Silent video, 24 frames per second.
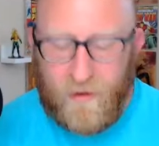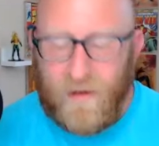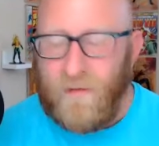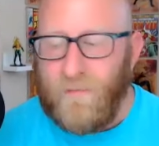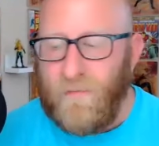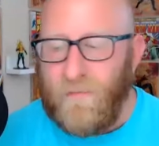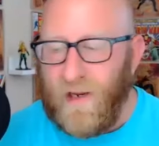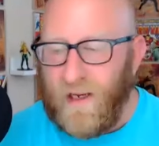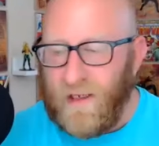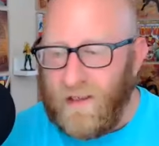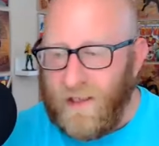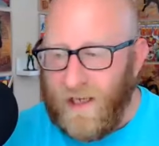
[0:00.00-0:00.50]

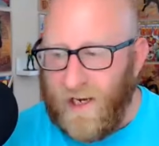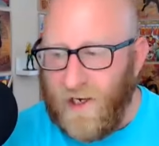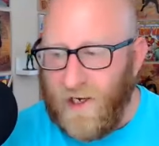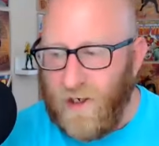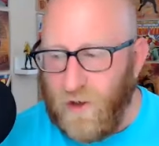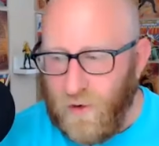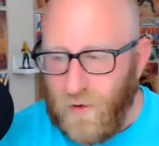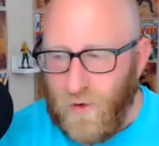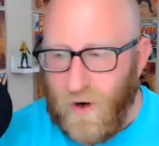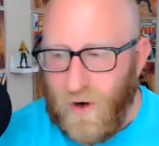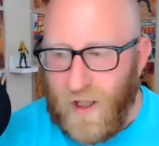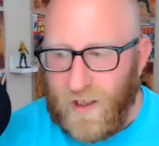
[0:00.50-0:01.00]
maintain
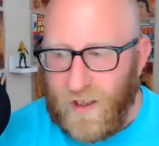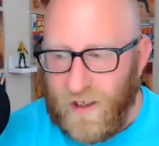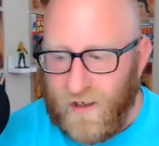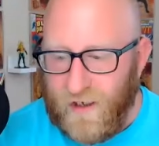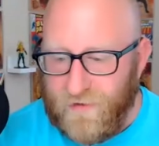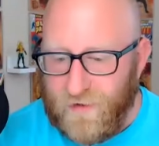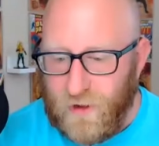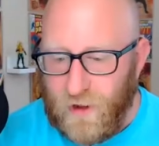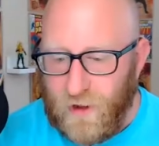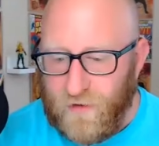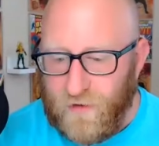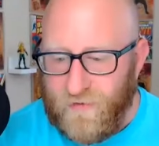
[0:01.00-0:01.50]
your quality of
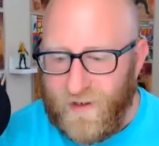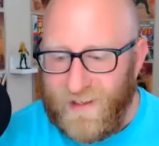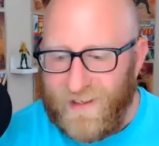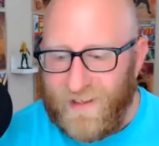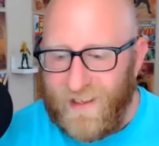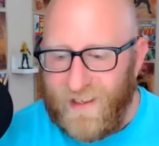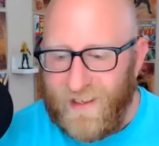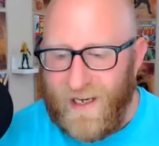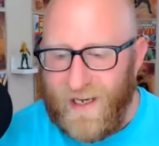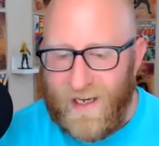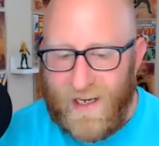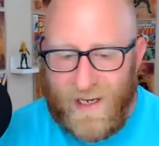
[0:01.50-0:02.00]

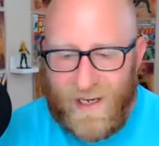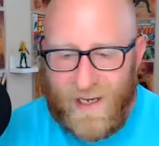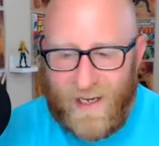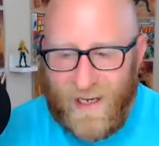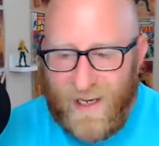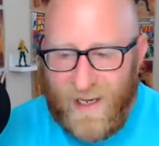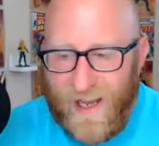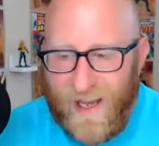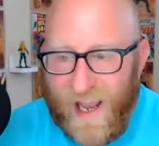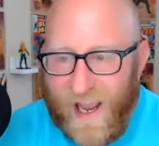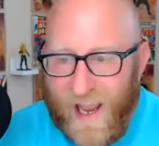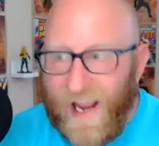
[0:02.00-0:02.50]
service,
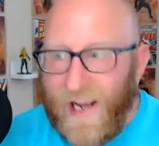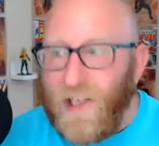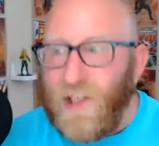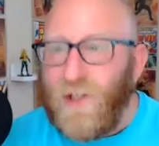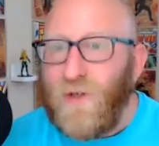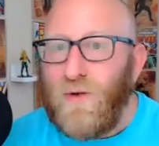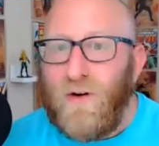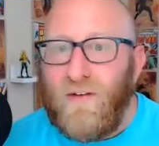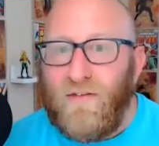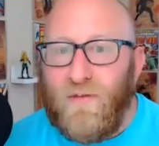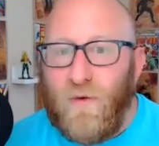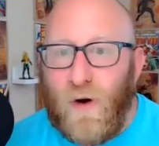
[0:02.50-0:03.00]
and
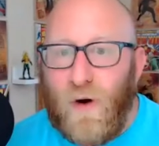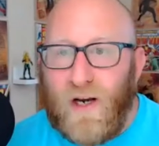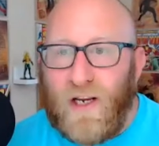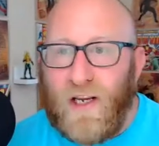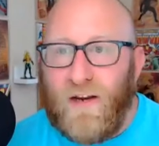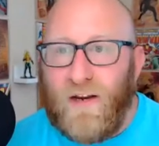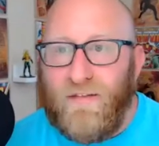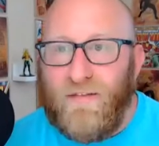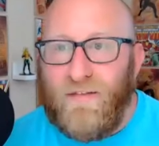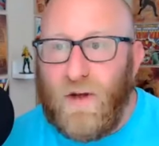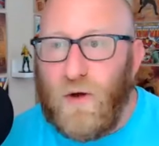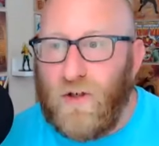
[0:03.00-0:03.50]
to avoid
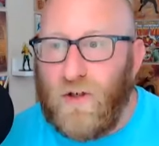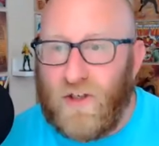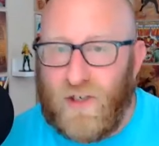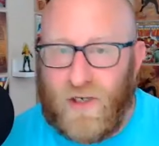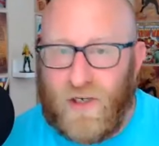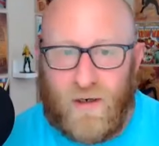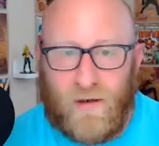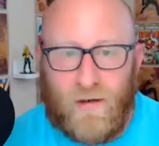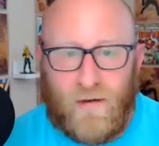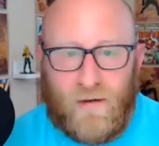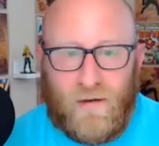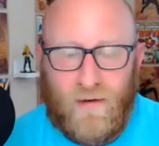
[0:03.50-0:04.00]

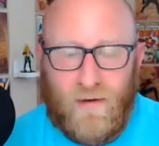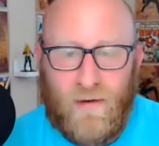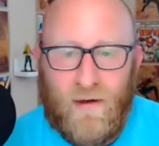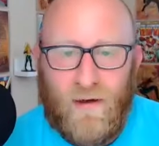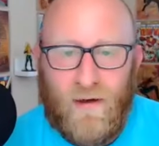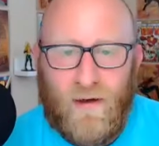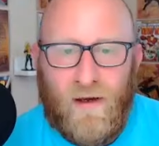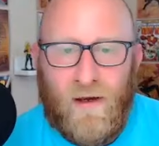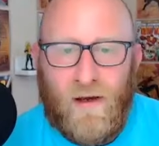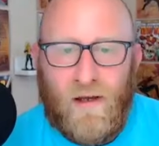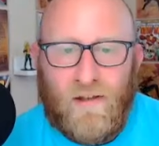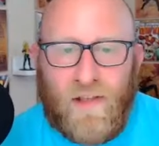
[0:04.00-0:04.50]
confusion,
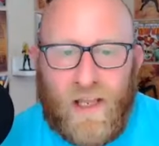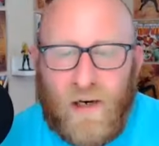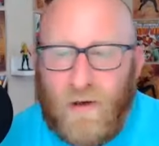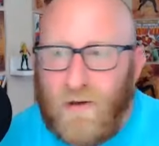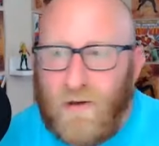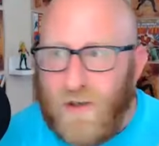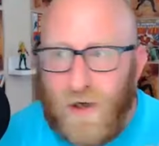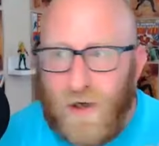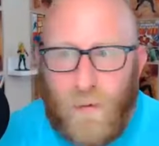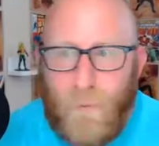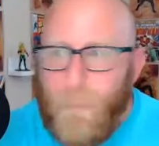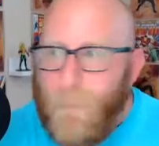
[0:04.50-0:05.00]
so they don't
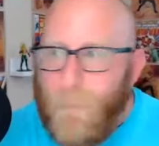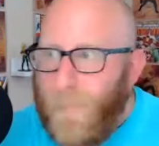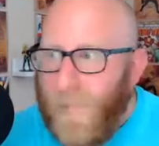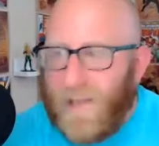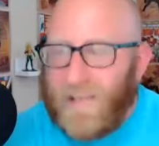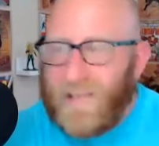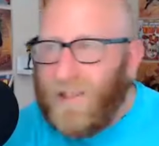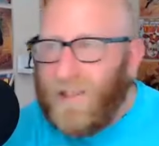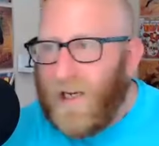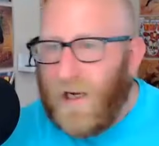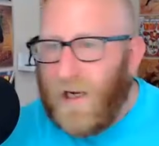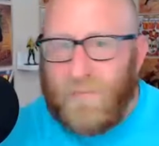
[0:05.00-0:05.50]
start
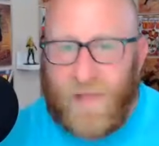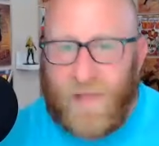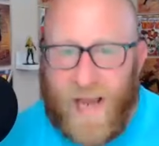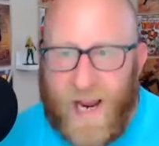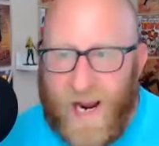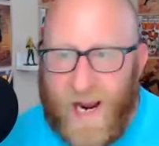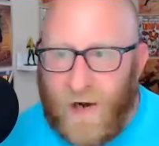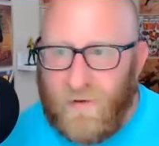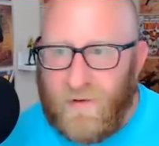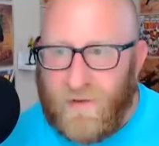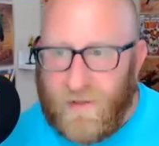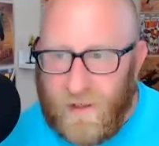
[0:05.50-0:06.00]
mixing up the
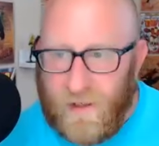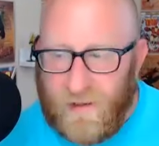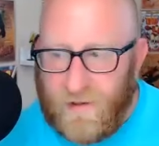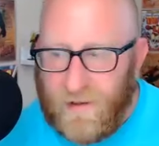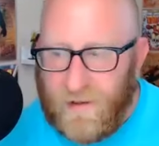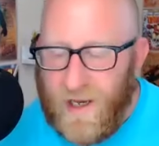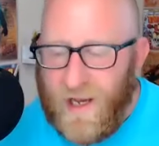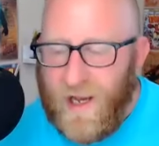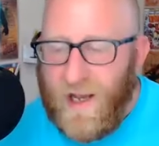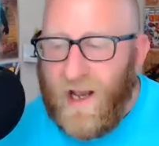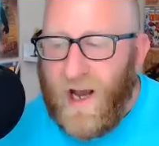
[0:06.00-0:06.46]
houses.